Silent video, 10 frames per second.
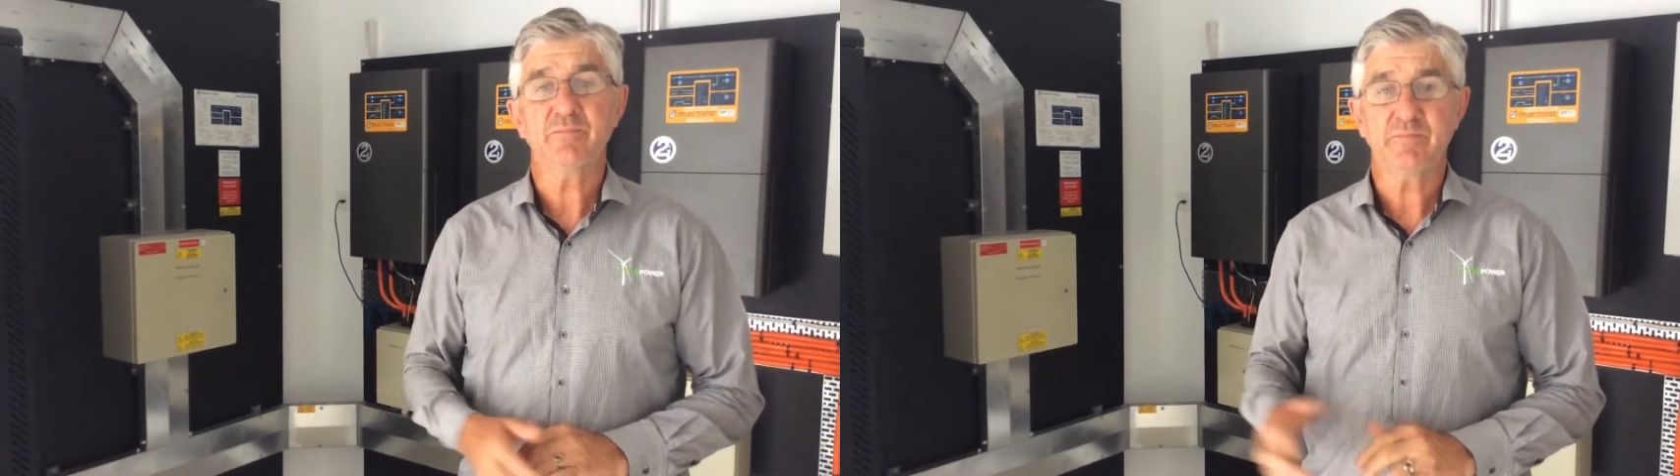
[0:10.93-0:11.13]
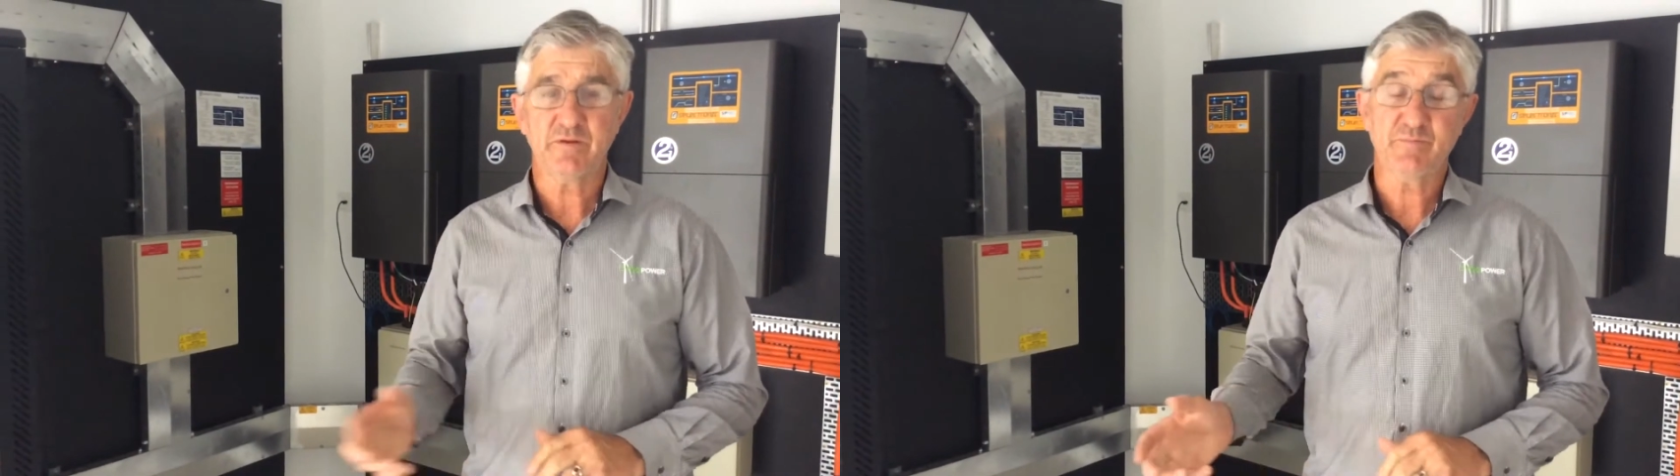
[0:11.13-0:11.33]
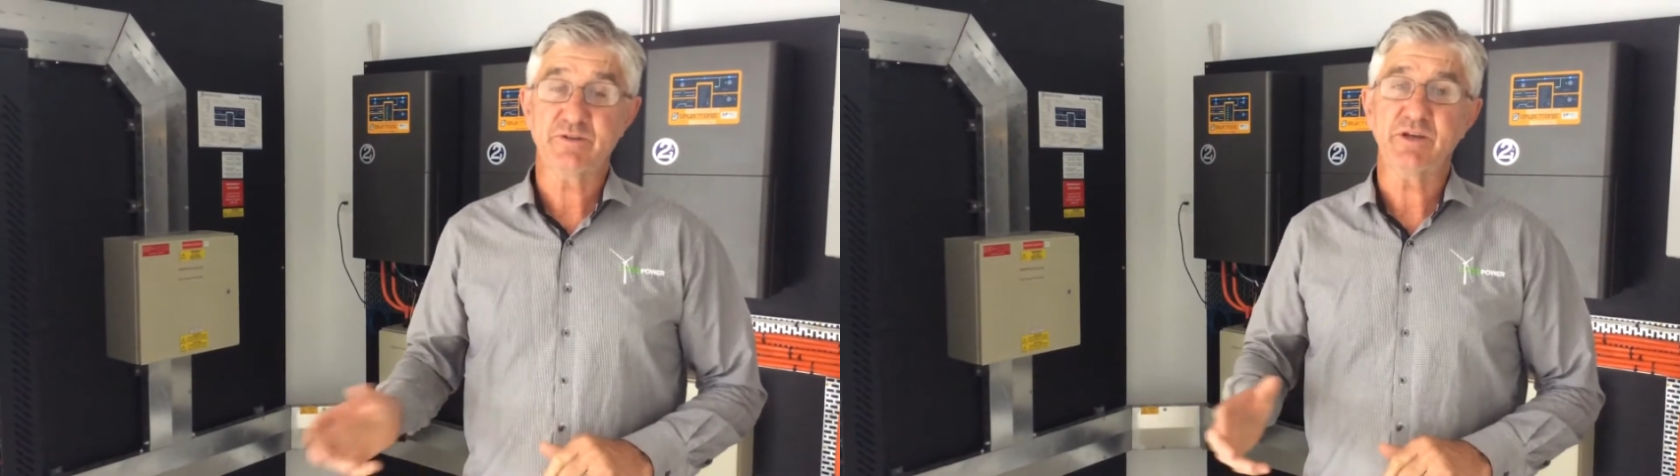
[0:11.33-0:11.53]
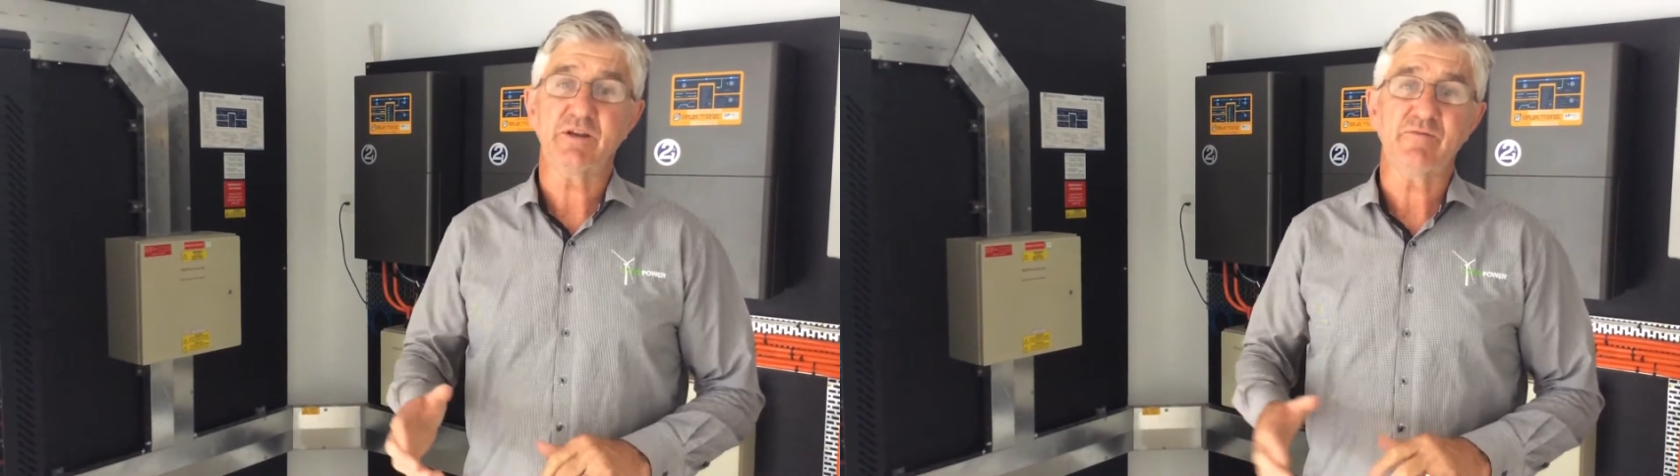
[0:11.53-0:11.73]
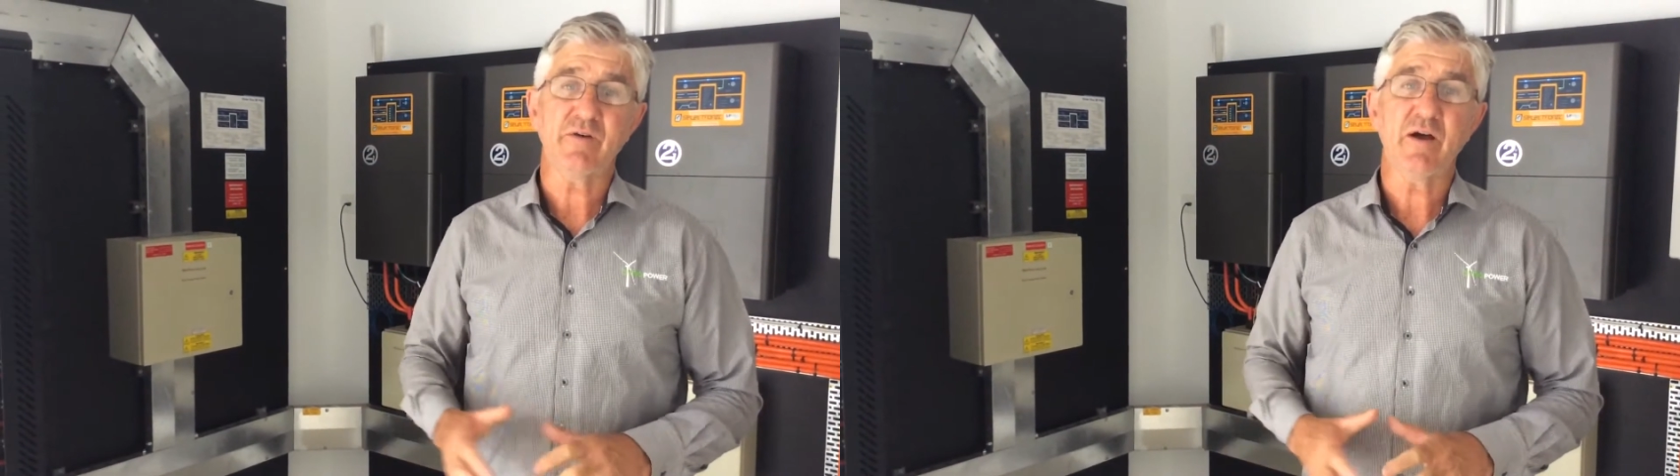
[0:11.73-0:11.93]
This
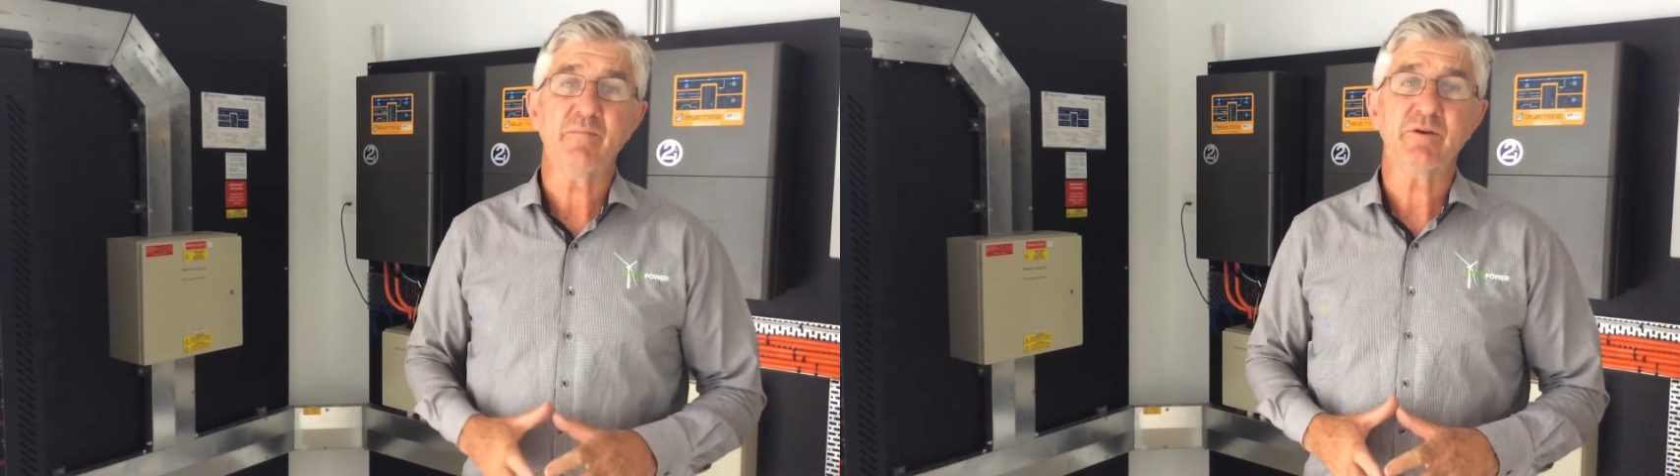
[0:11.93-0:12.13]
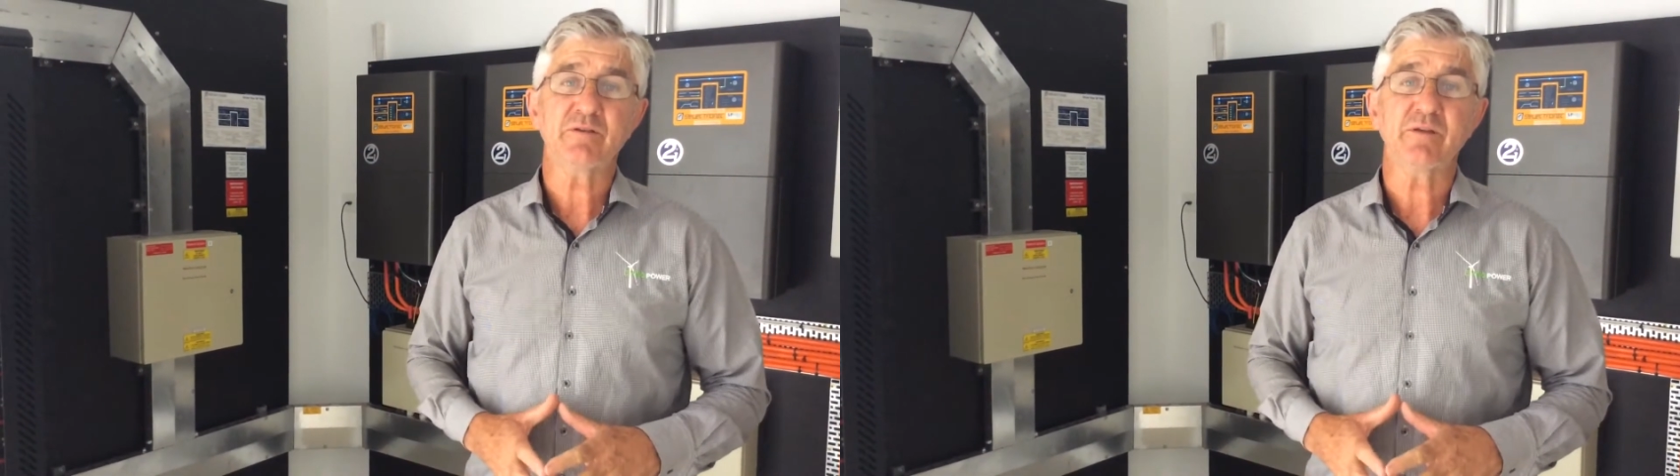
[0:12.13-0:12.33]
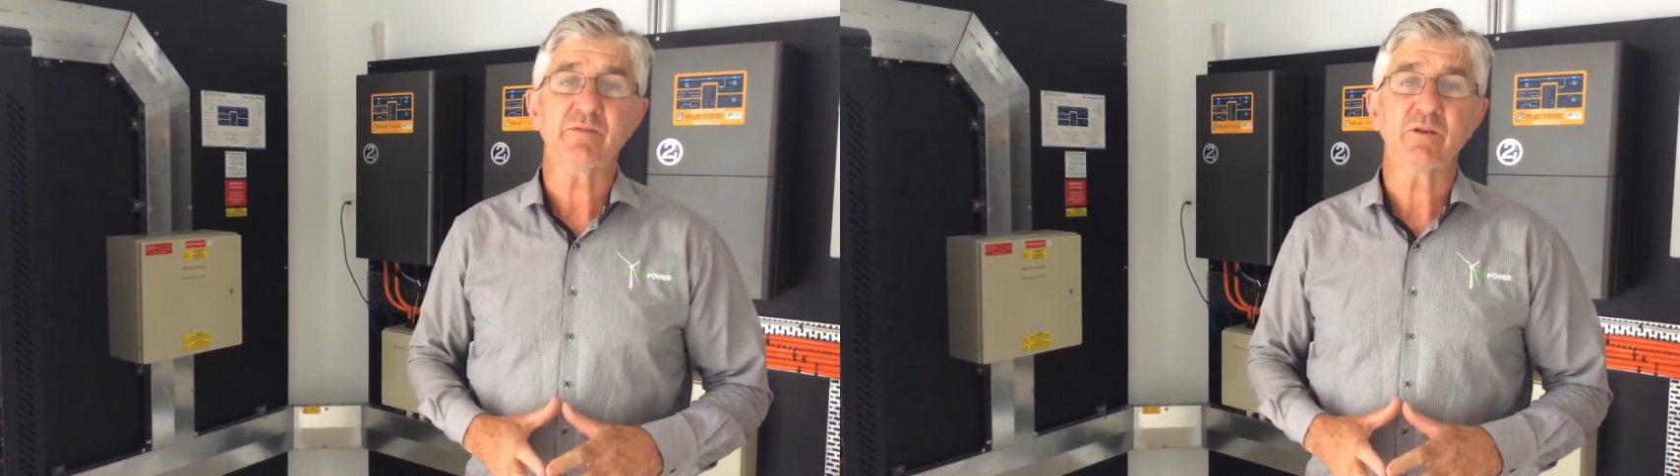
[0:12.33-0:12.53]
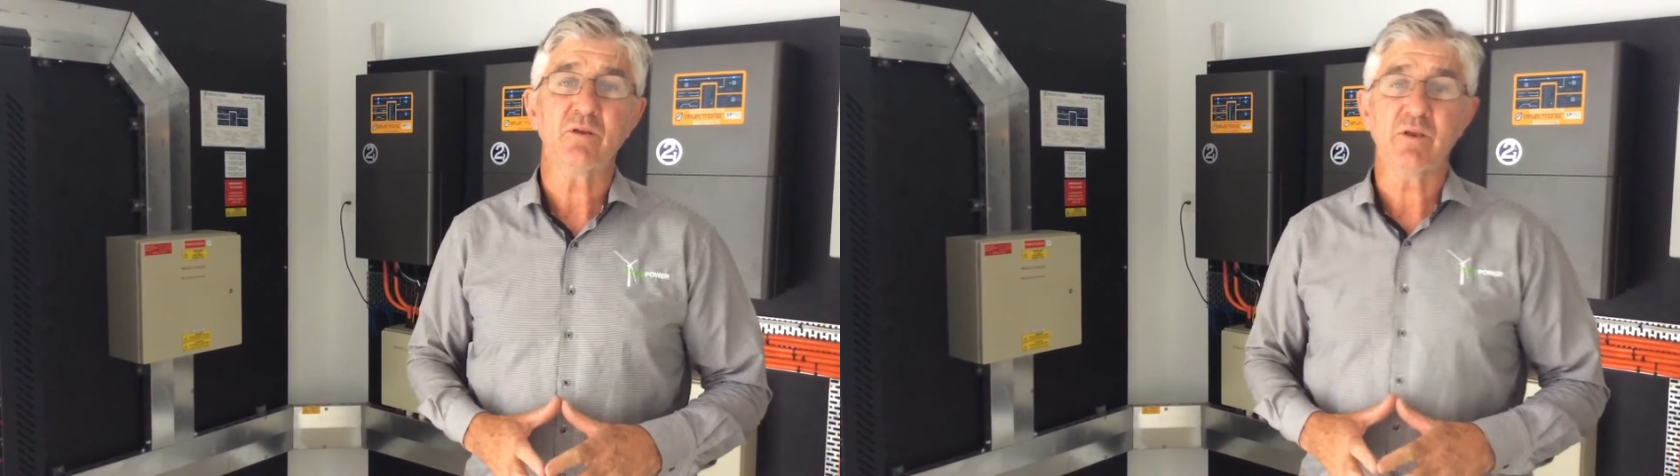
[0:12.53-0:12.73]
particular farm is at the